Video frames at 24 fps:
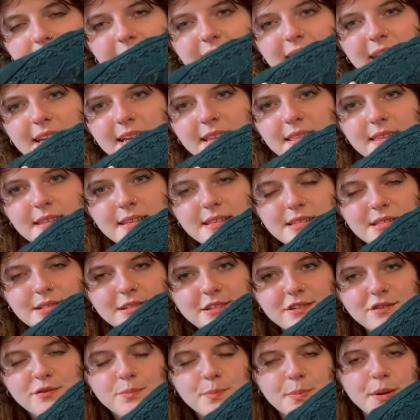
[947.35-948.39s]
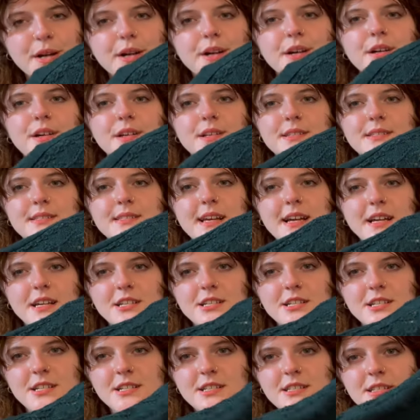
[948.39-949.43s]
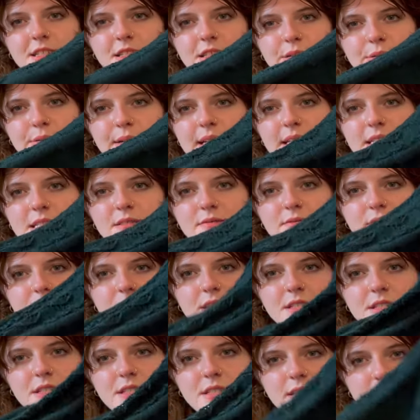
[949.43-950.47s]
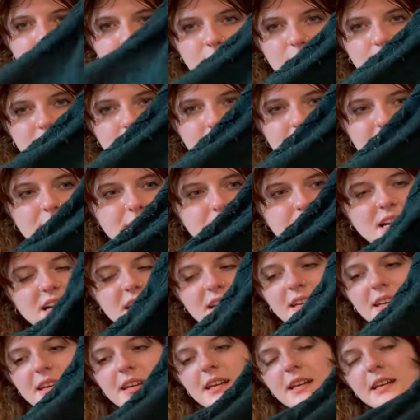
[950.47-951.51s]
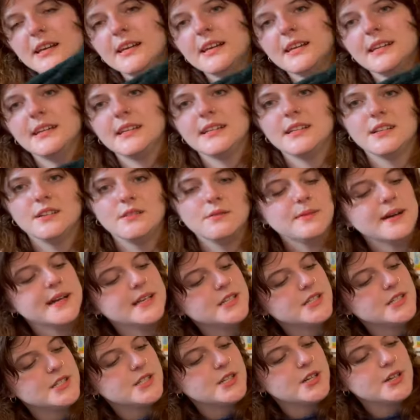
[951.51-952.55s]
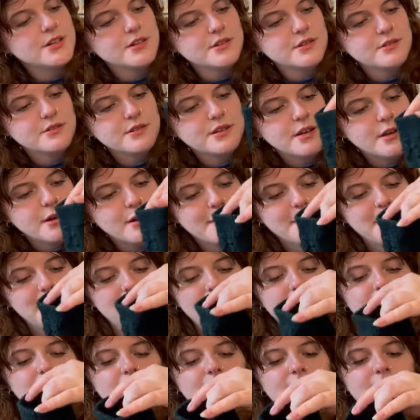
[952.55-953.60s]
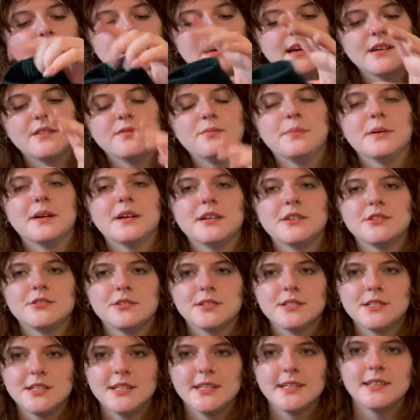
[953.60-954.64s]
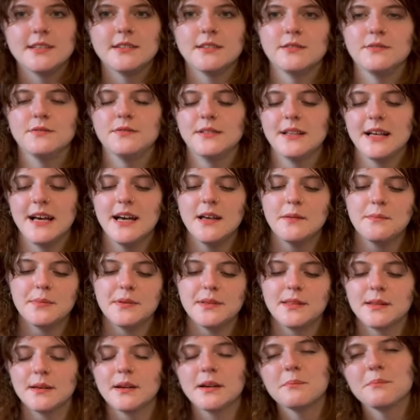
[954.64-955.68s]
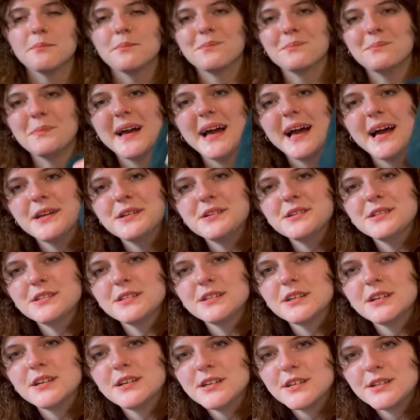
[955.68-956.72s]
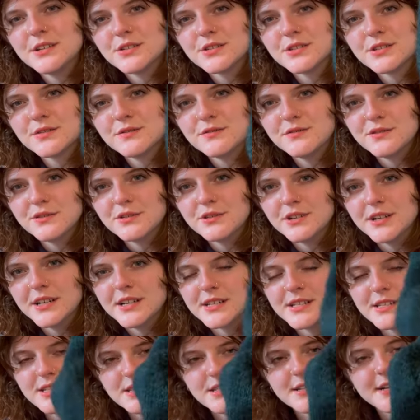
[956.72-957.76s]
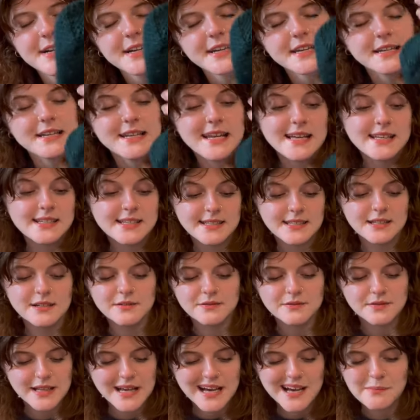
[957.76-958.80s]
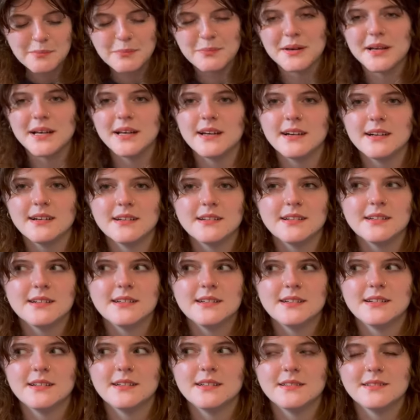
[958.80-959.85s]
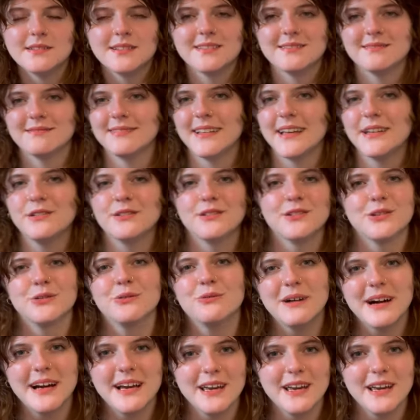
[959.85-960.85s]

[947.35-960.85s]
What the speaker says: in this sort of pearl section, and then the rest of it is just a normal sock. I did a wedge toe and an eye of partridge heel flap. The pattern calls for a stockinette heel flap, but I don't know why